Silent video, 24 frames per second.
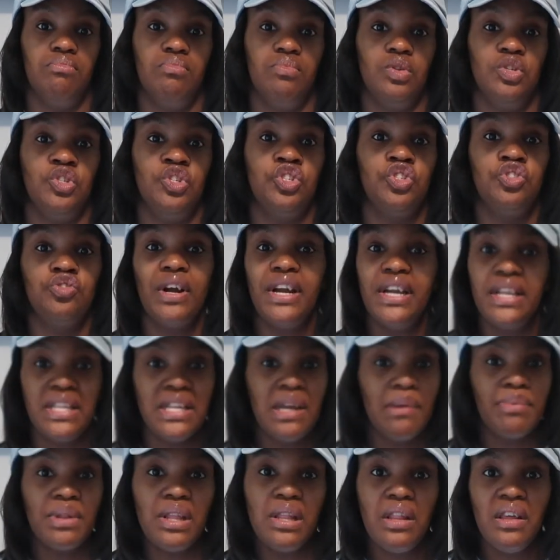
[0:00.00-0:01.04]
straighten
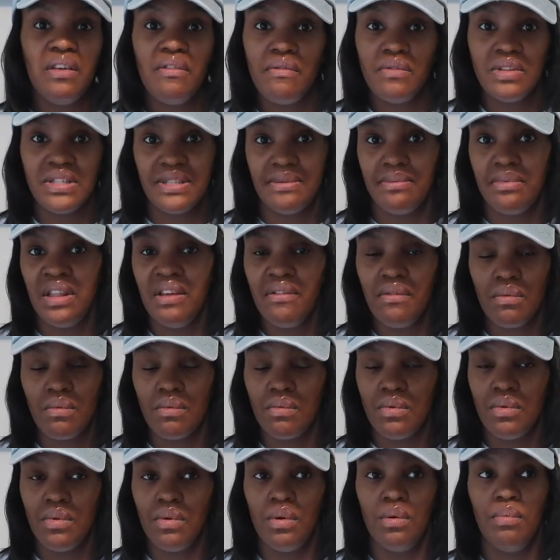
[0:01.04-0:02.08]
up the living
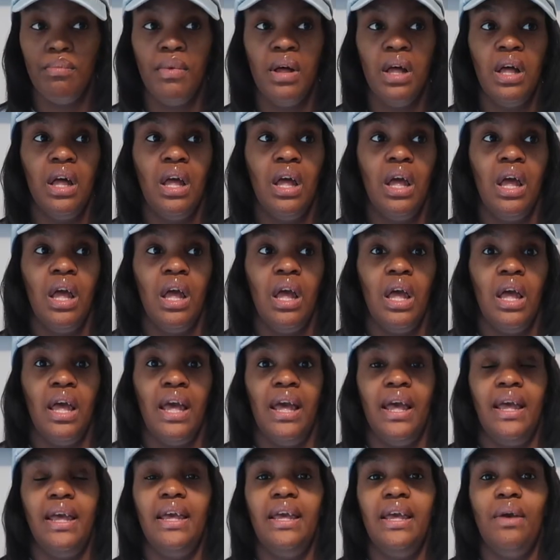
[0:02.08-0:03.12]
room,
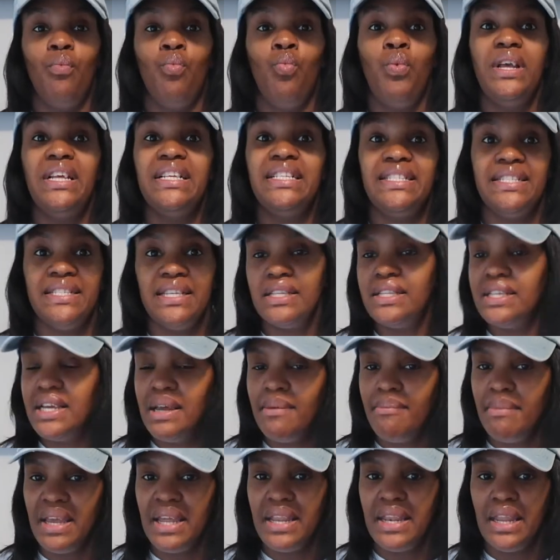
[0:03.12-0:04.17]
we sit
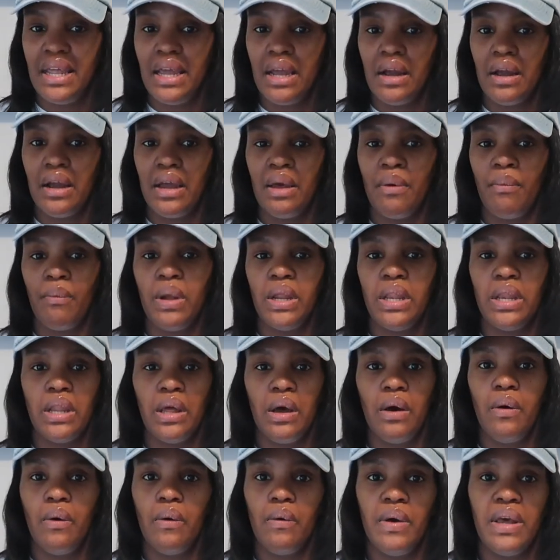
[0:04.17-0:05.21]
him in there, and we
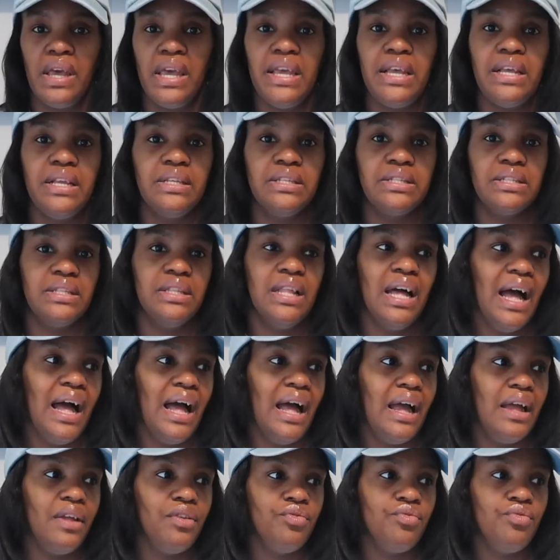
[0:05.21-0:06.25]
know he's
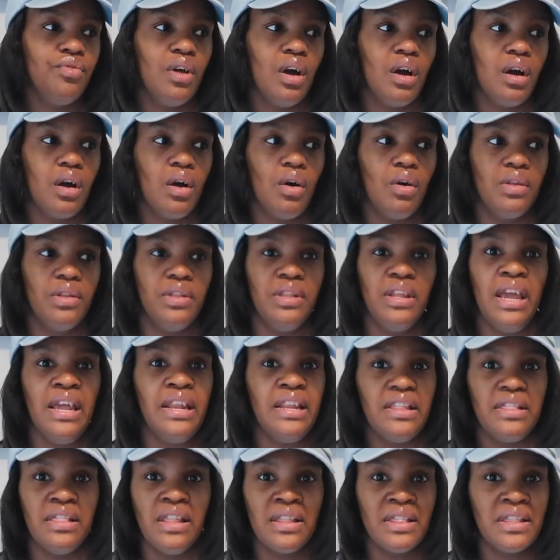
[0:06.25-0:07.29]
not, you know,
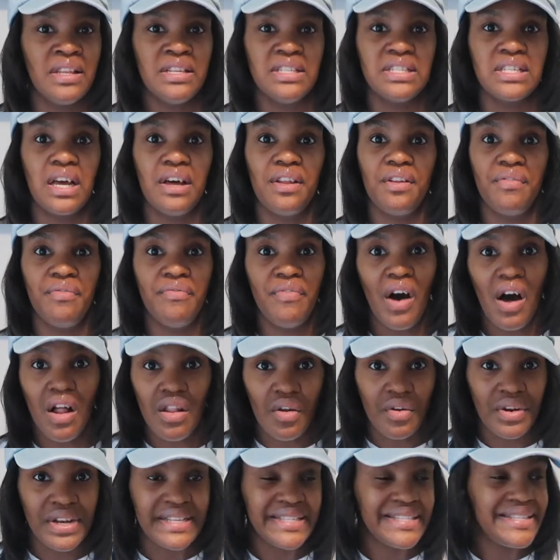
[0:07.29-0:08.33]
nothing is going to fall
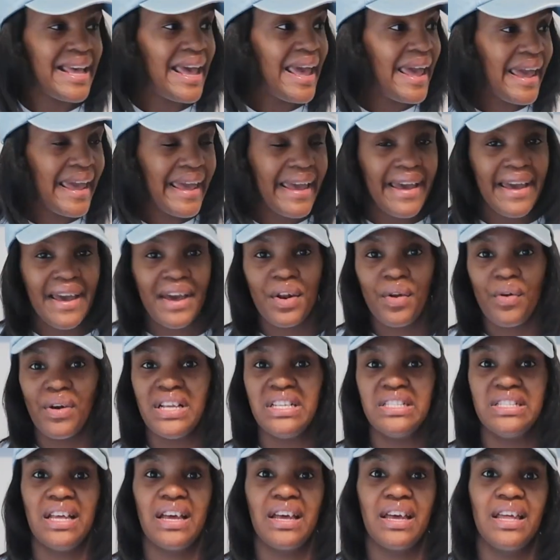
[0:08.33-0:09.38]
on his head, or
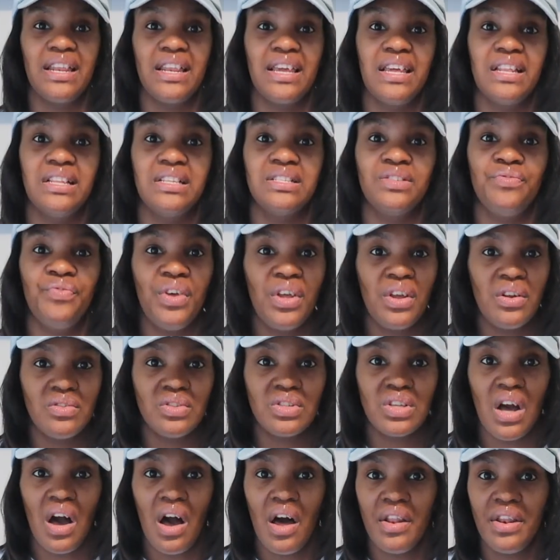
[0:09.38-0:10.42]
he's not going to get his fingers
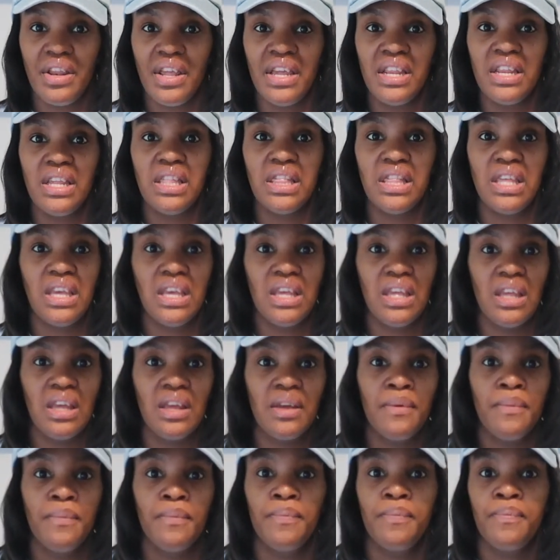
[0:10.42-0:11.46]
caught in
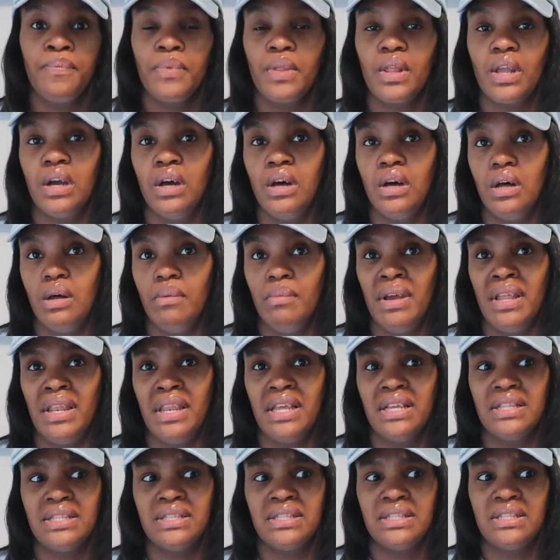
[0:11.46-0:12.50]
anything. And
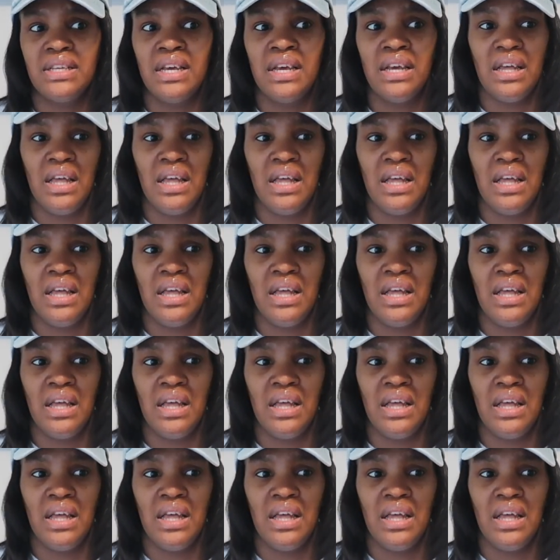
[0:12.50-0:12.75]
it's an